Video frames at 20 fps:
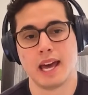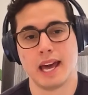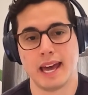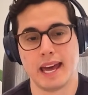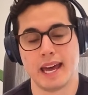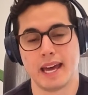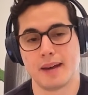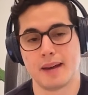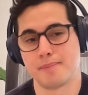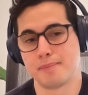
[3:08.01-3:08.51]

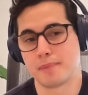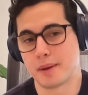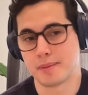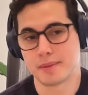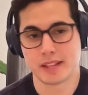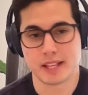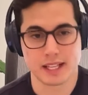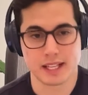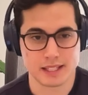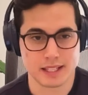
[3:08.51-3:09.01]
And maybe
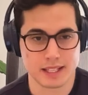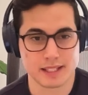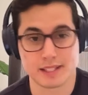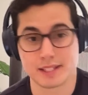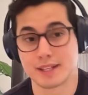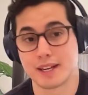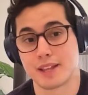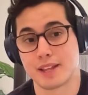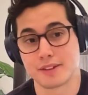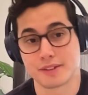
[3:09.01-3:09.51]
that it's
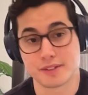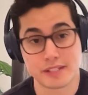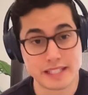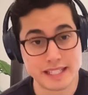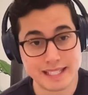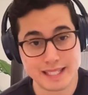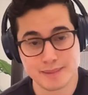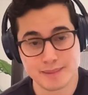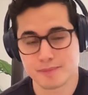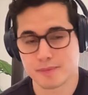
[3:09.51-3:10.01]
another
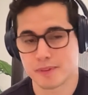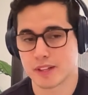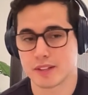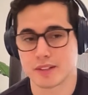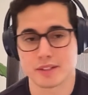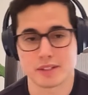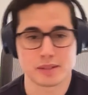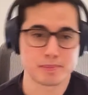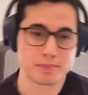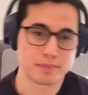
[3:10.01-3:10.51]
team, whether
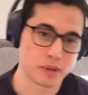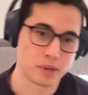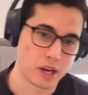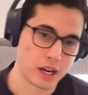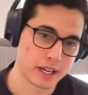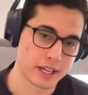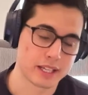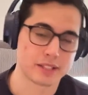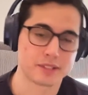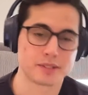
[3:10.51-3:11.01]
it's
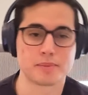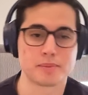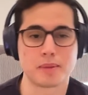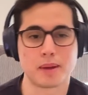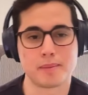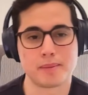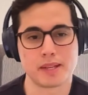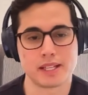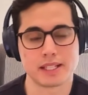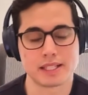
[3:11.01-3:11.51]
product or
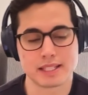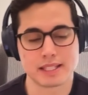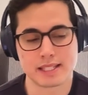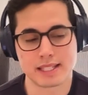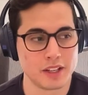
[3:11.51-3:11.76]
maybe it's,